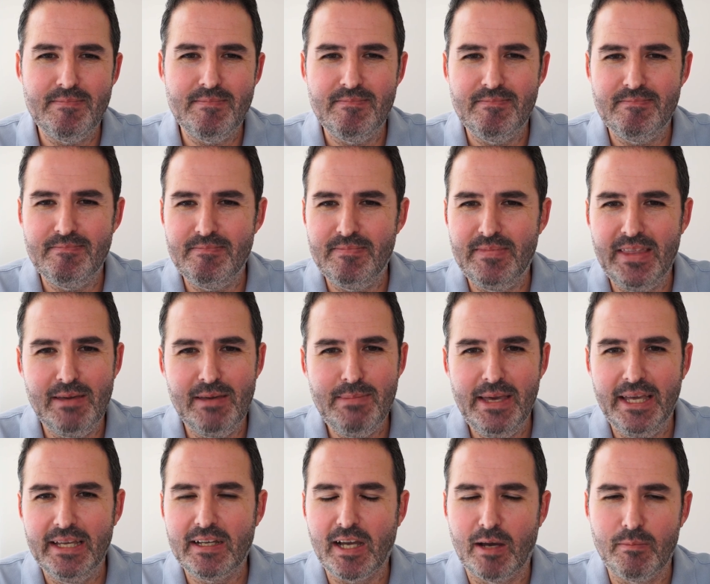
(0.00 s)
they may
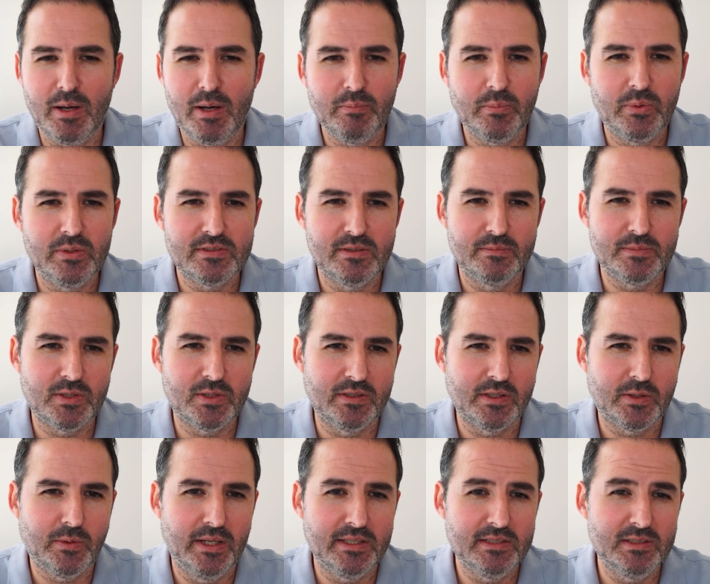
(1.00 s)
come up with some sort of
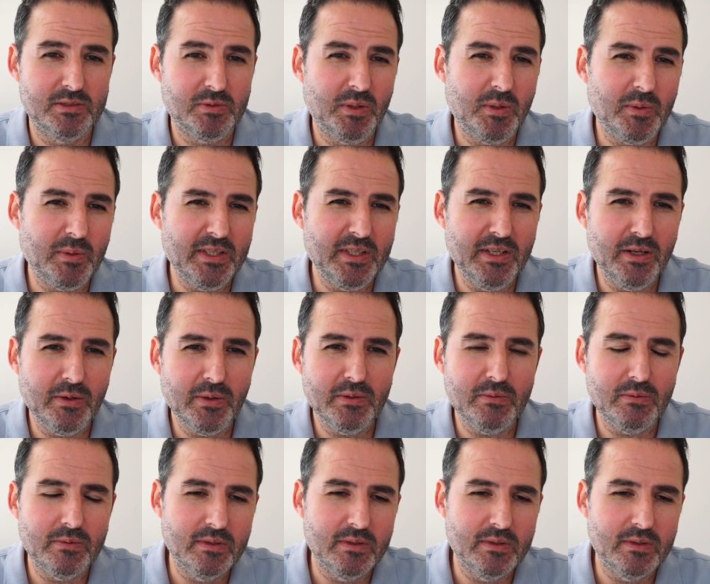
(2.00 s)
equations where, oh, you know what,